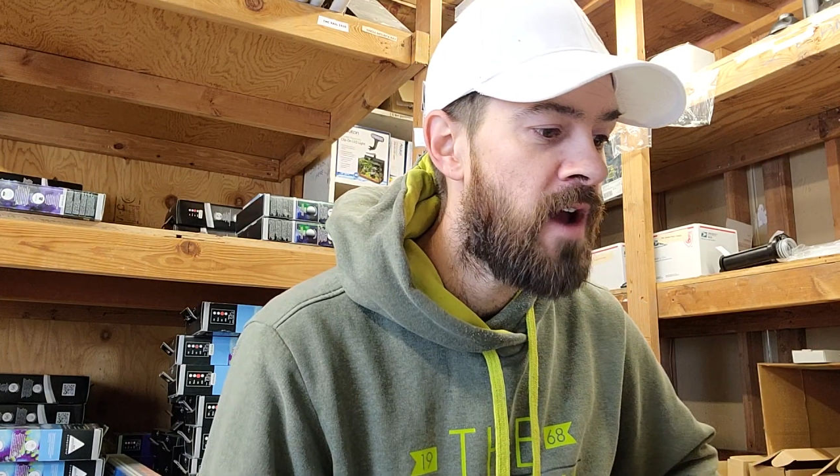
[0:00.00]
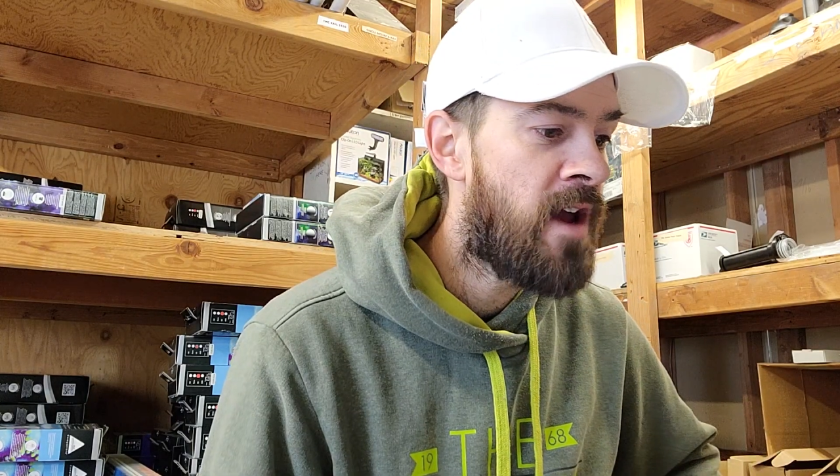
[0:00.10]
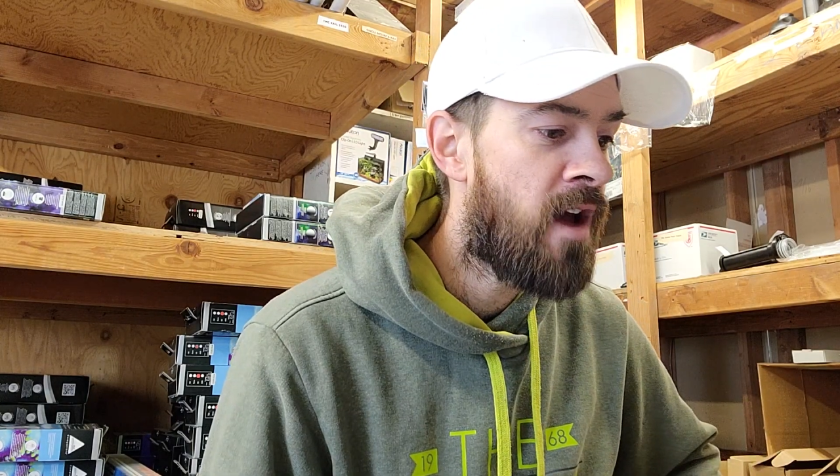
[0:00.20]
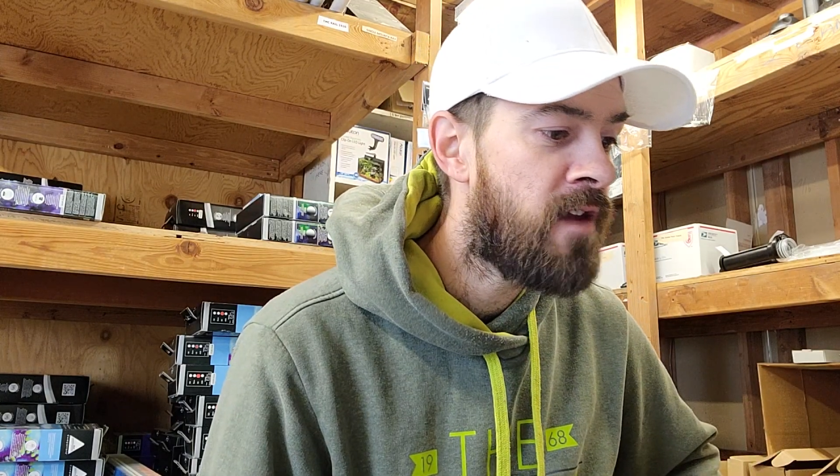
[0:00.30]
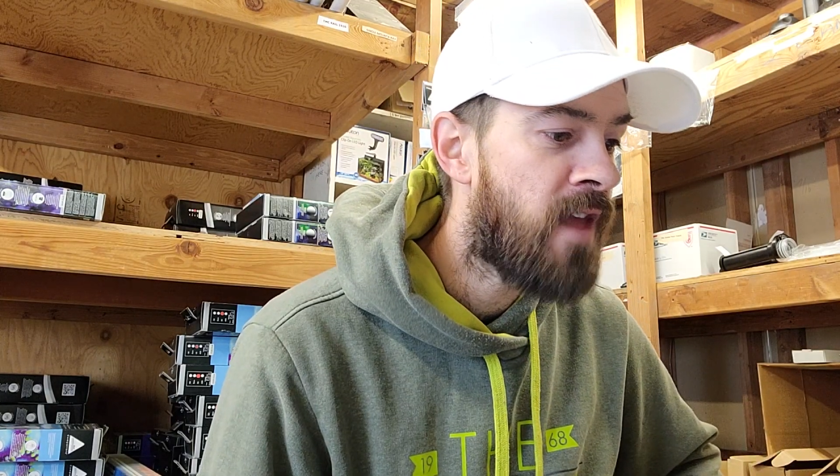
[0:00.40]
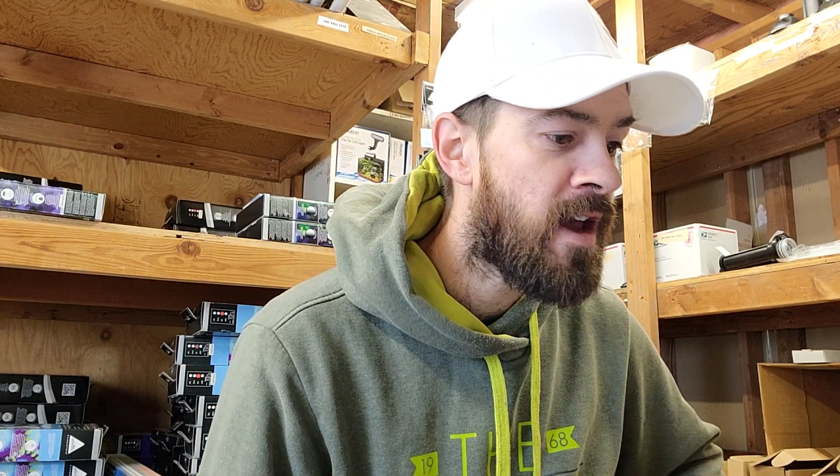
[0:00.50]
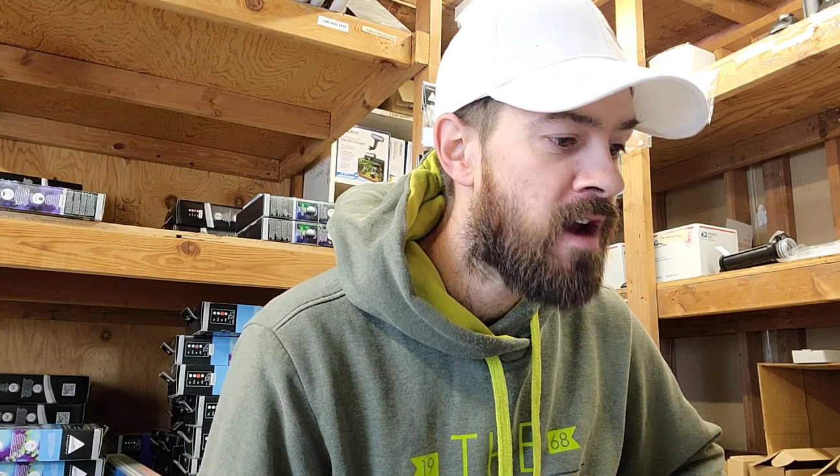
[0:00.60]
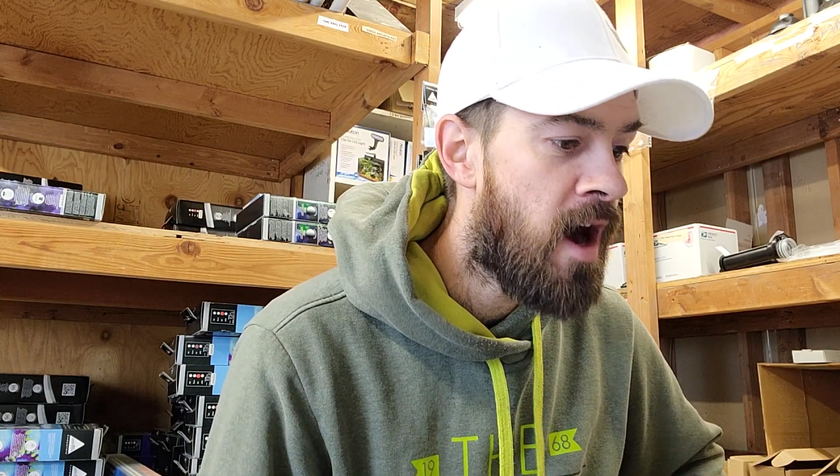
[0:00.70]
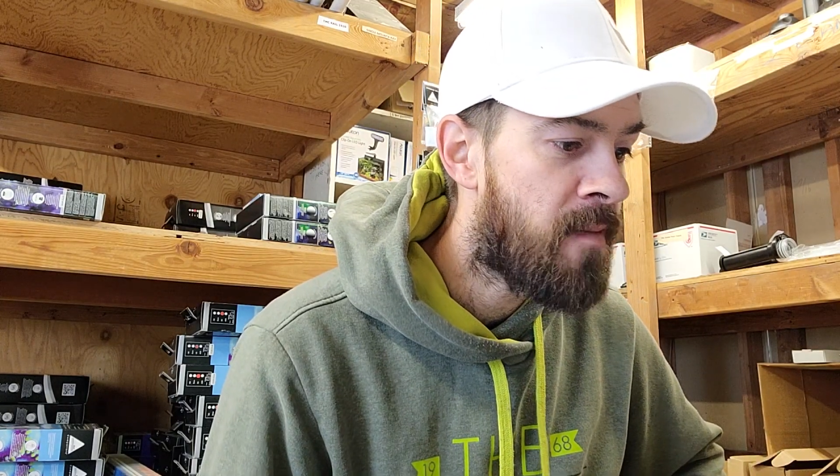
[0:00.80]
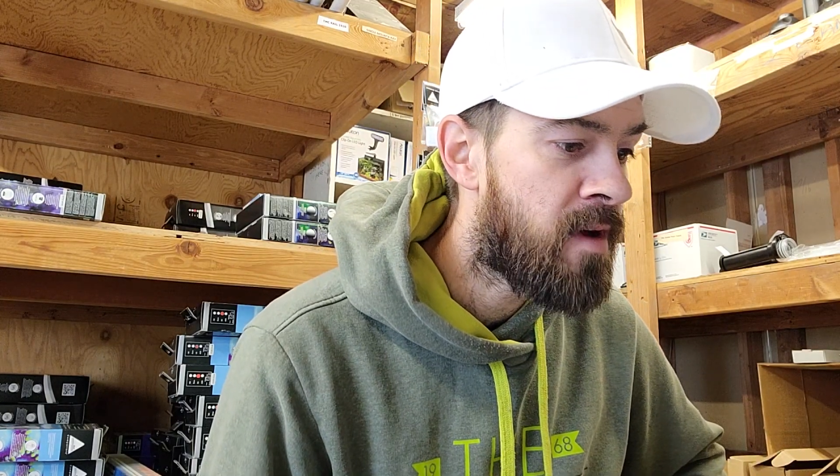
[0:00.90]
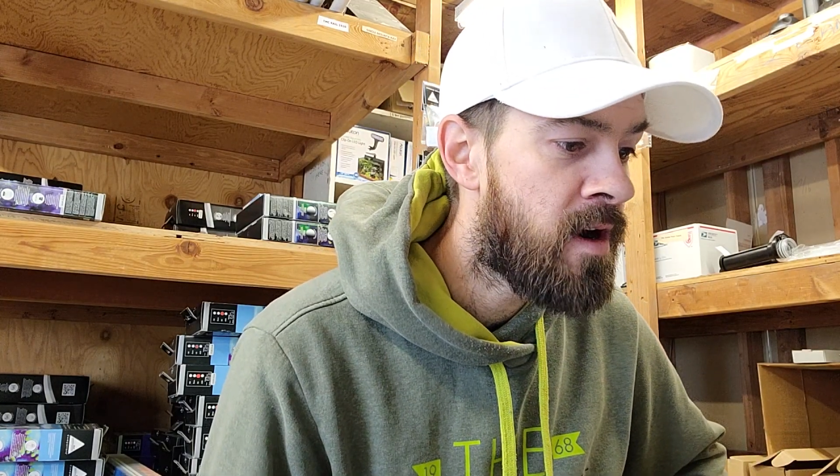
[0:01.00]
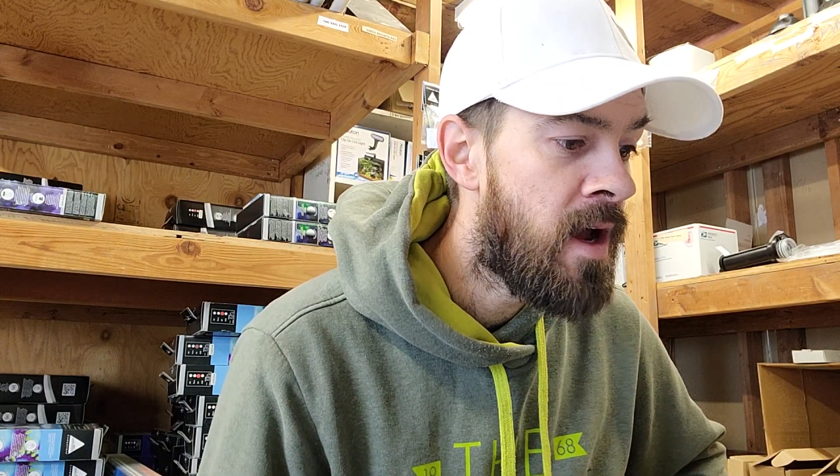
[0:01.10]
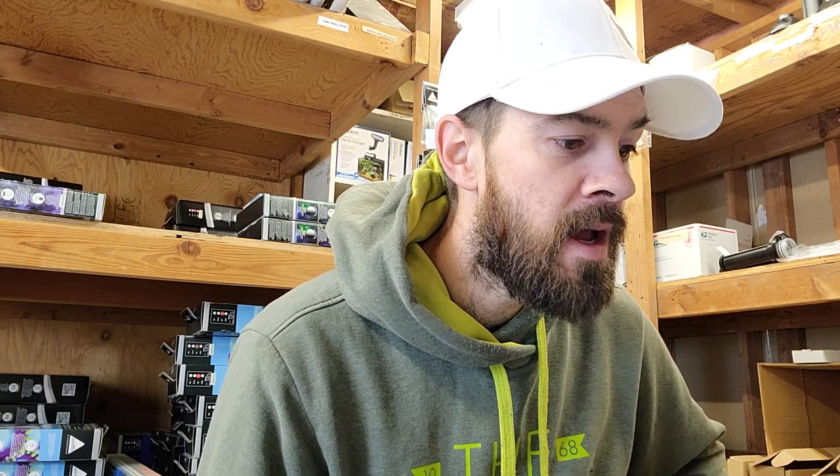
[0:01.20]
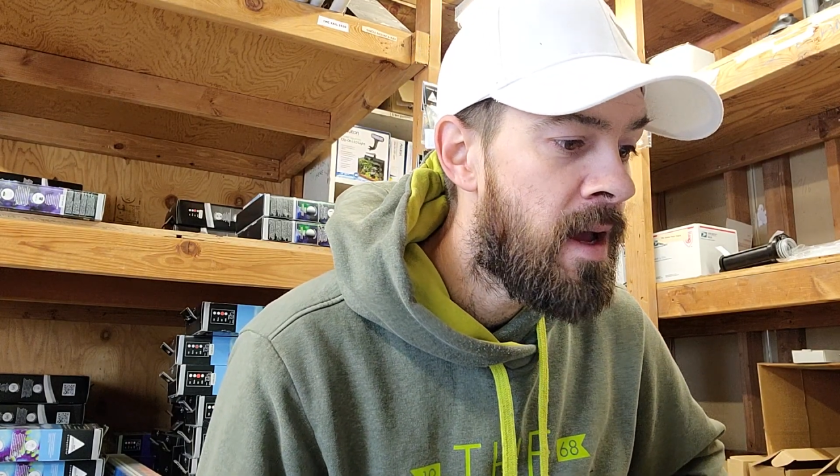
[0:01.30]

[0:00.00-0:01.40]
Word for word: and unlike copper